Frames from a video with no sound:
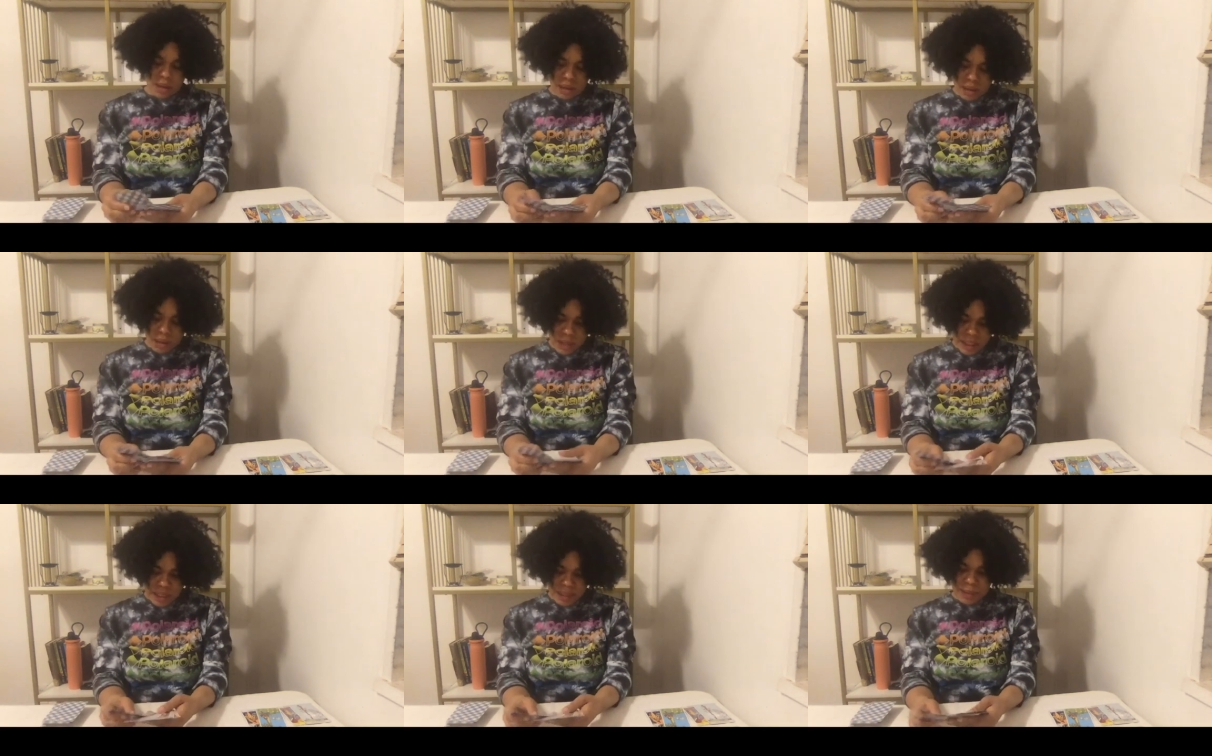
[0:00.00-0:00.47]

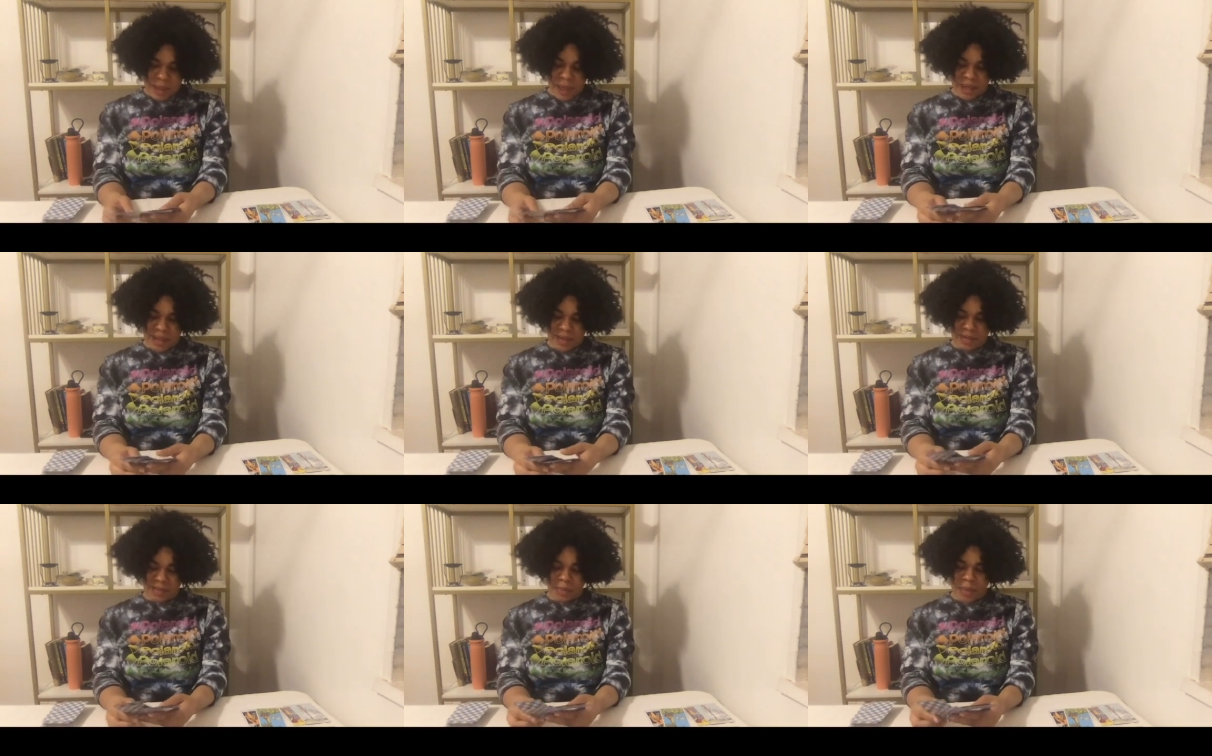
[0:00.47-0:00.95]
somebody
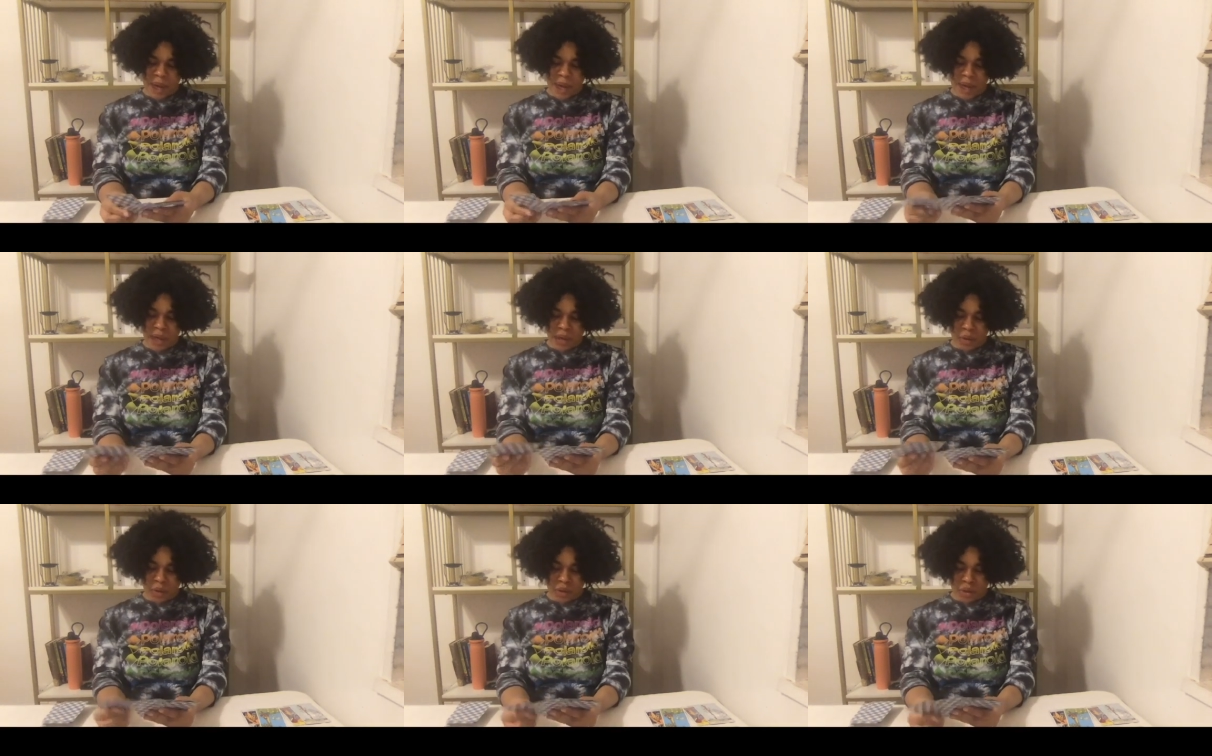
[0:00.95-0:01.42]

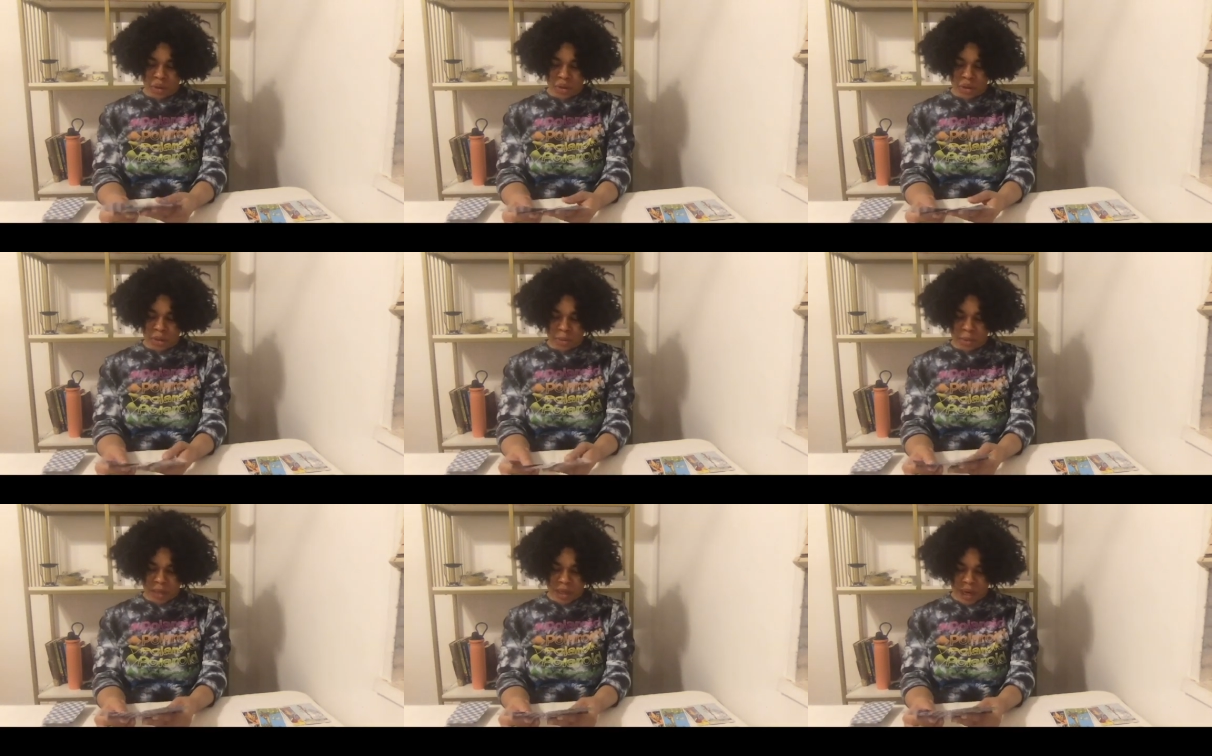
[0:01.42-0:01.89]
spying on you,
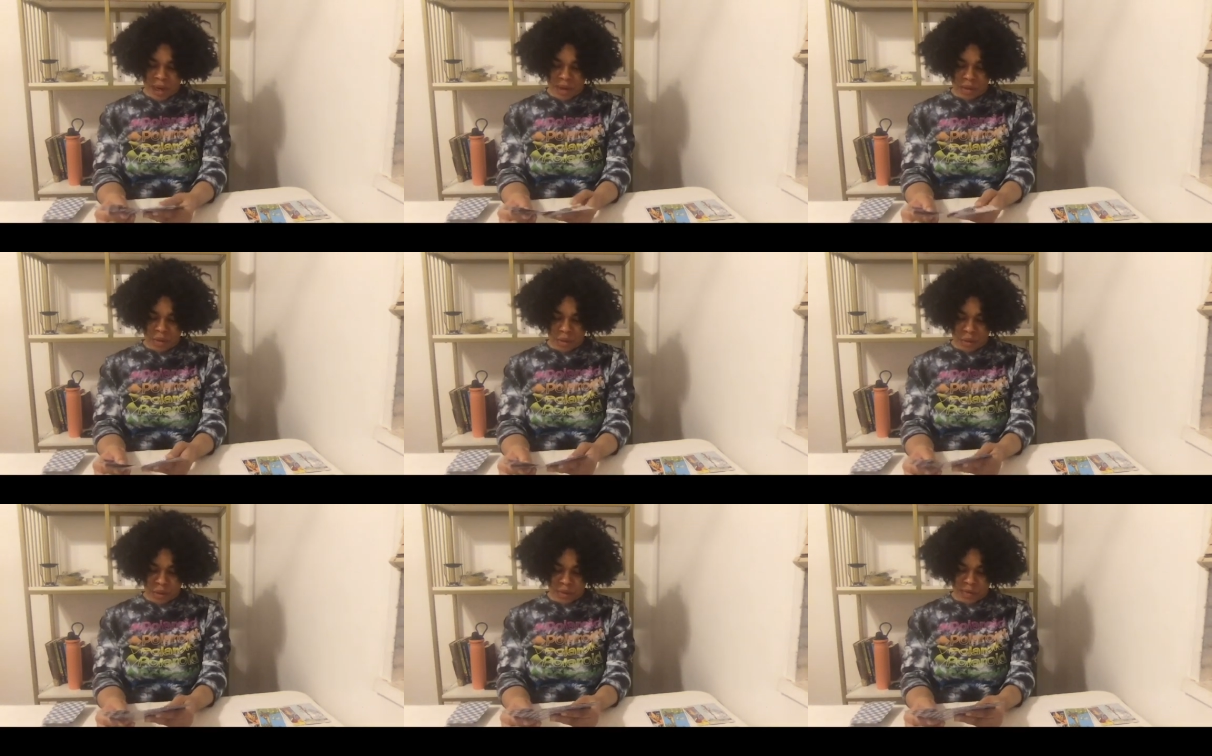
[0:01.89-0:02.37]
Gemini,
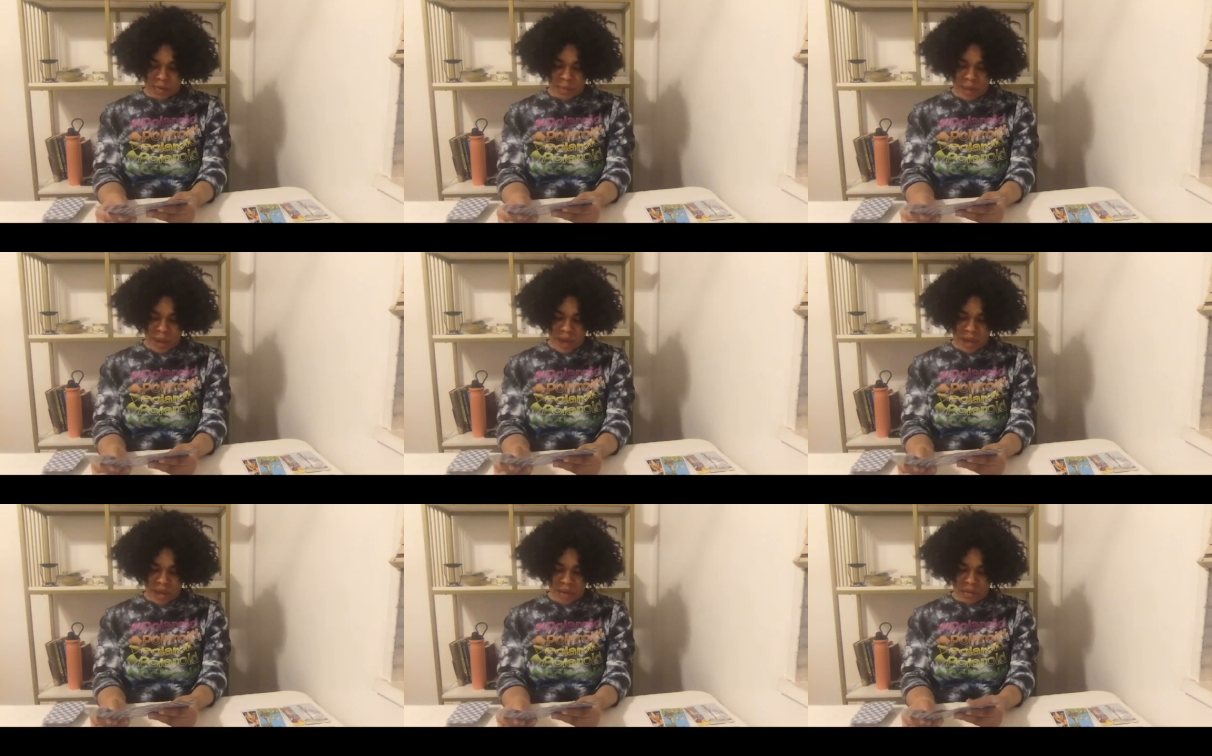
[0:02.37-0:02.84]
or you
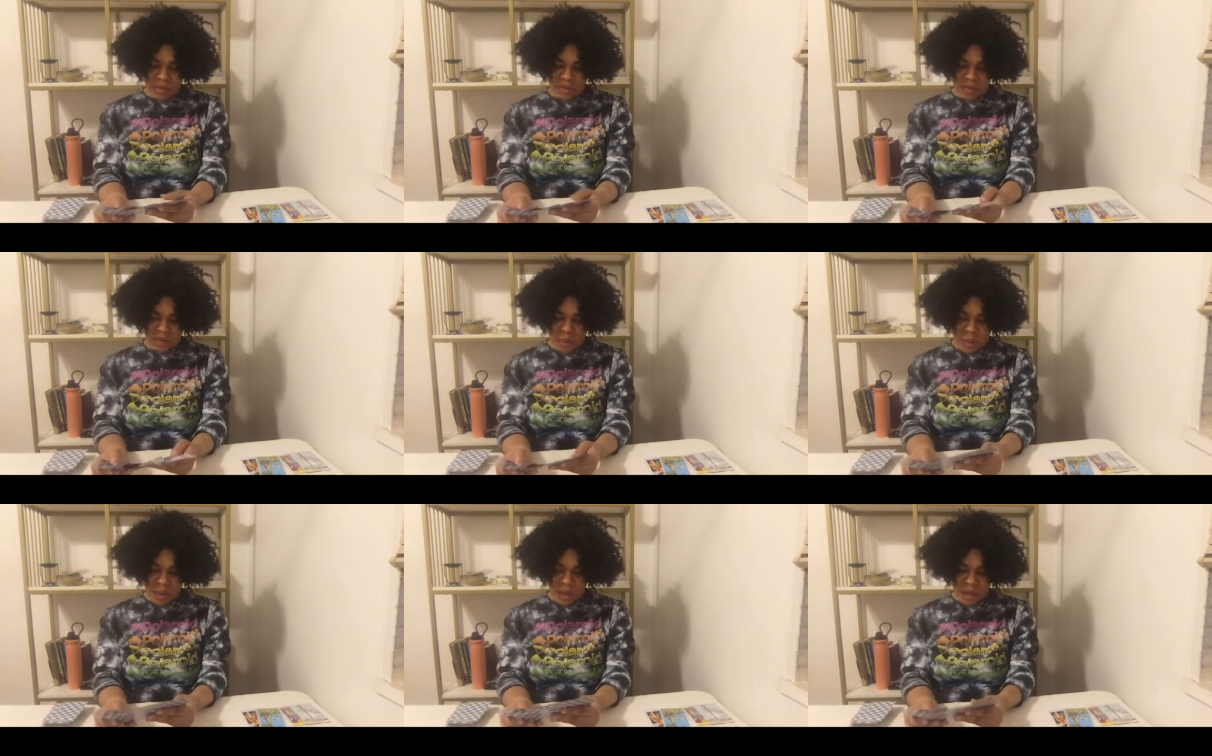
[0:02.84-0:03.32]
spying on
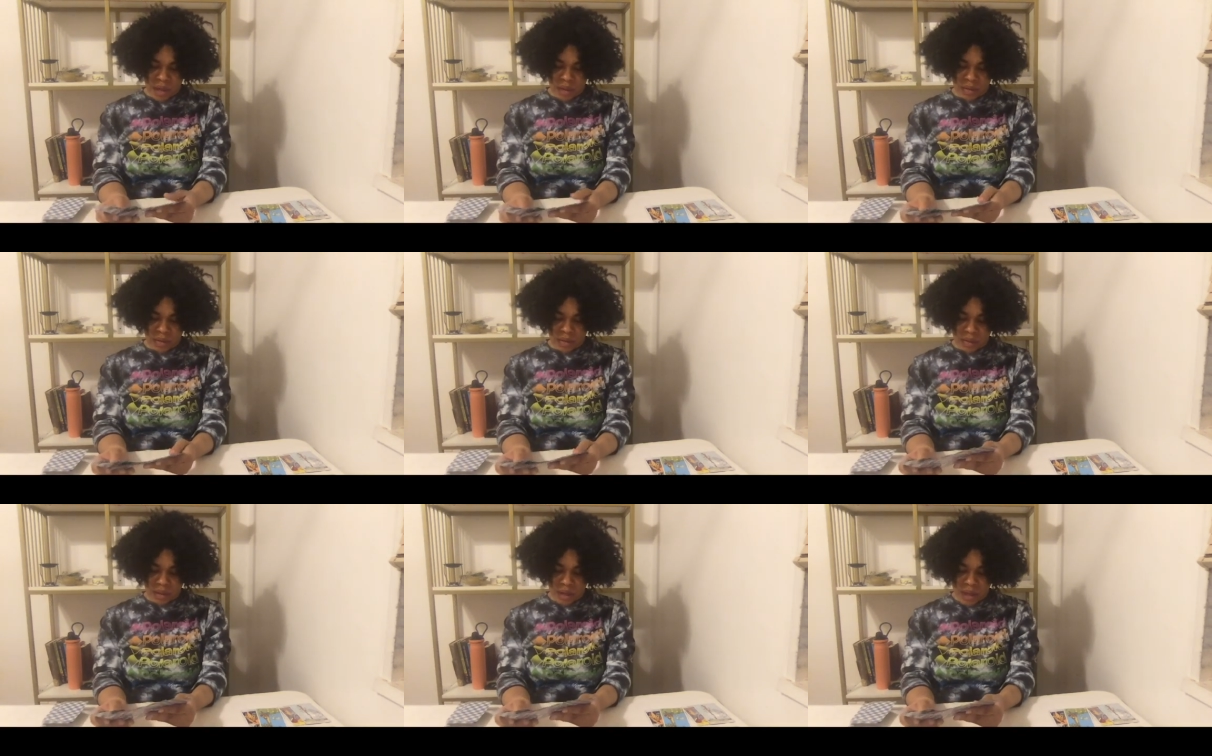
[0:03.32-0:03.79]
someone
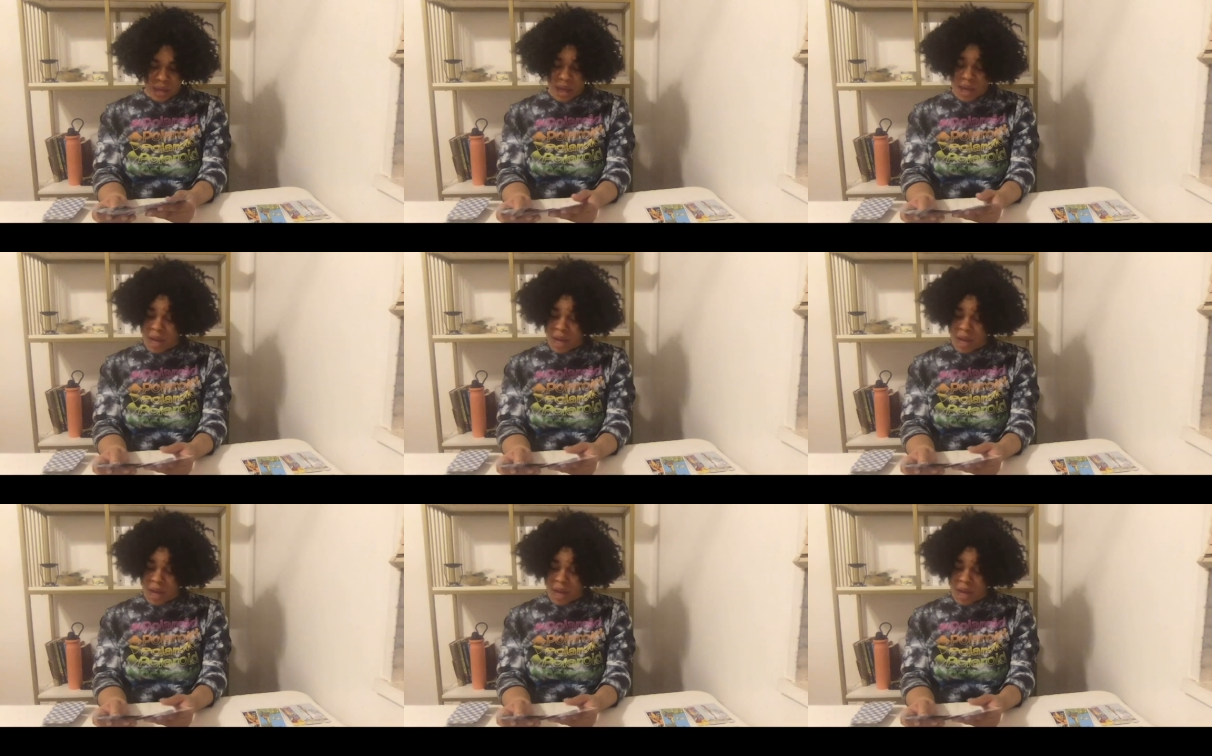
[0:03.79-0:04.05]
else. A